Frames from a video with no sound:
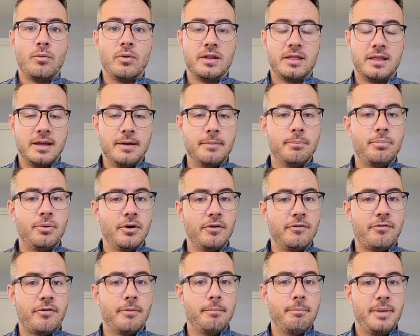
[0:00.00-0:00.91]
with
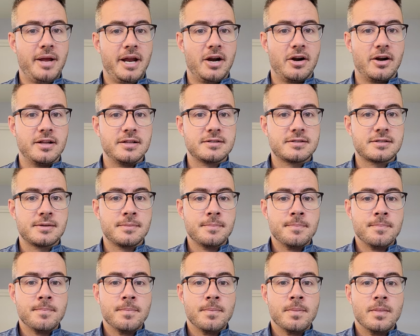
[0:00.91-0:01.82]
input from parents.
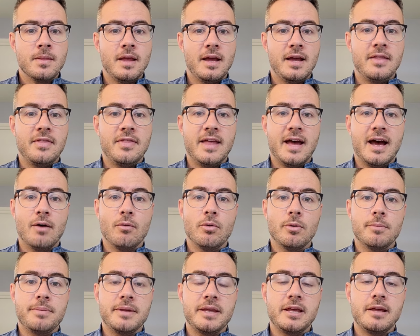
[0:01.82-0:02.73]
And that
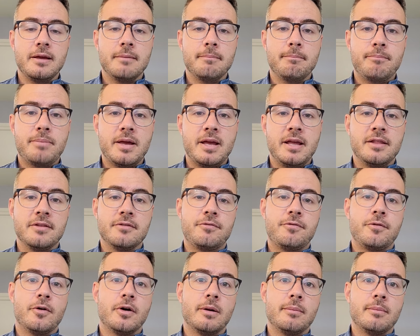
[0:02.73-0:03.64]
will be in the
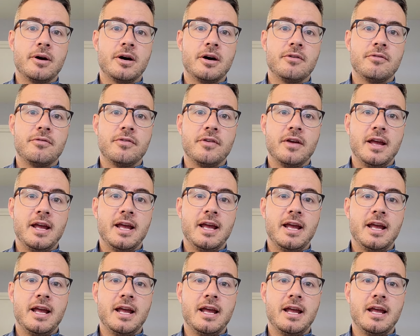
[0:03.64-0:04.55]
form of
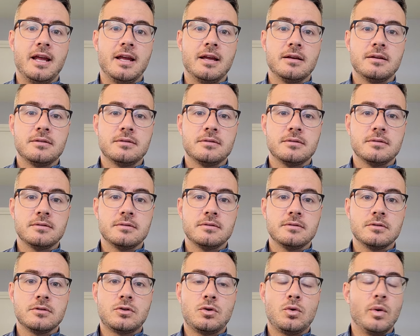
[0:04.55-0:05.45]
a
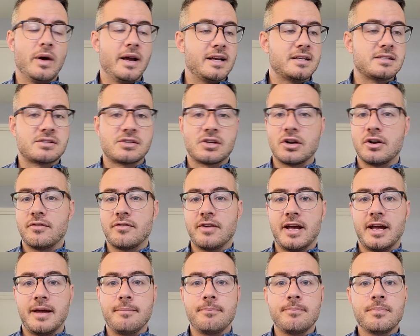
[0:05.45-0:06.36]
quick
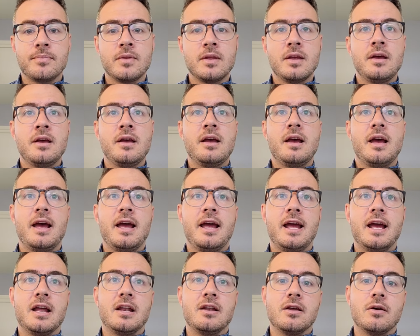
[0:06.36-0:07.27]
survey.
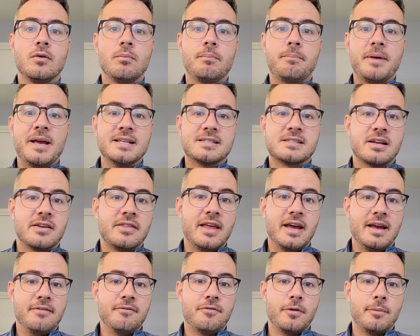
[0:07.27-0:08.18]
And based on
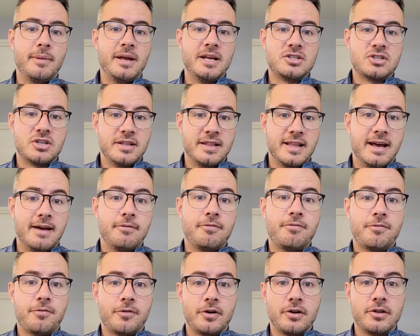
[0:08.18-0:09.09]
that information, that
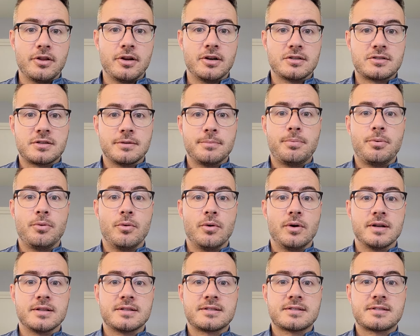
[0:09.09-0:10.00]
further
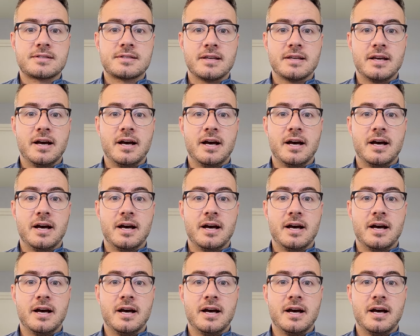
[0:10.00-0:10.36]
supports